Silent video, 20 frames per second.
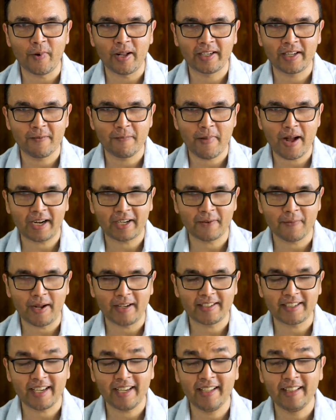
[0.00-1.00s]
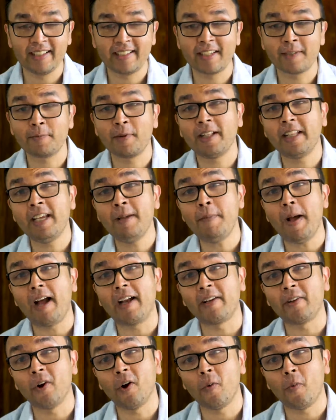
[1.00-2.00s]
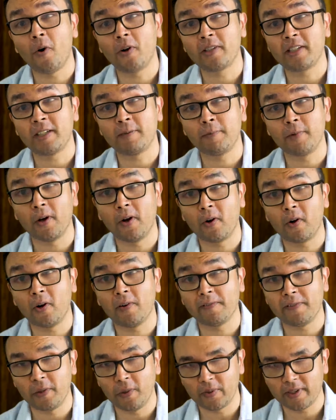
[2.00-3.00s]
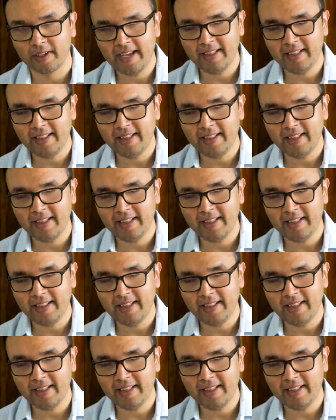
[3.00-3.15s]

Welcome back to my channel. This is Pradeep and you're watching Vlog of Note.